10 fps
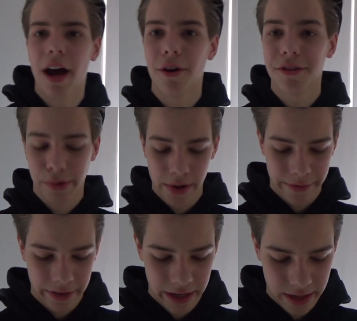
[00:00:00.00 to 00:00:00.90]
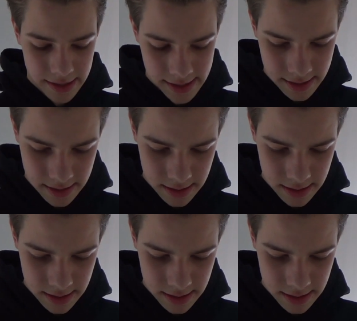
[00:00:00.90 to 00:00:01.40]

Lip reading: I also have a